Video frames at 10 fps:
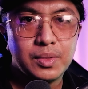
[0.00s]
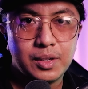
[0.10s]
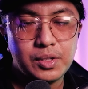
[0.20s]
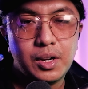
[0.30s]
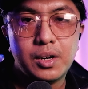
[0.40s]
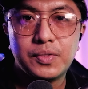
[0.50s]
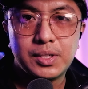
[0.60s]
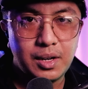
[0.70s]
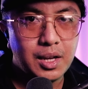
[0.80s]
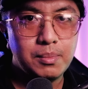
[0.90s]
There's a lot of
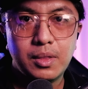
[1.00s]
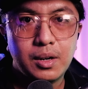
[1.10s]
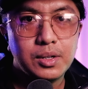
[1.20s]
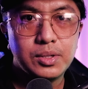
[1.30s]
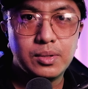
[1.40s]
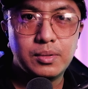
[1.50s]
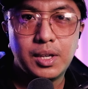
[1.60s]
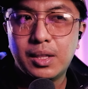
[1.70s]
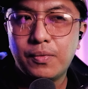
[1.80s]
slam there. So yeah,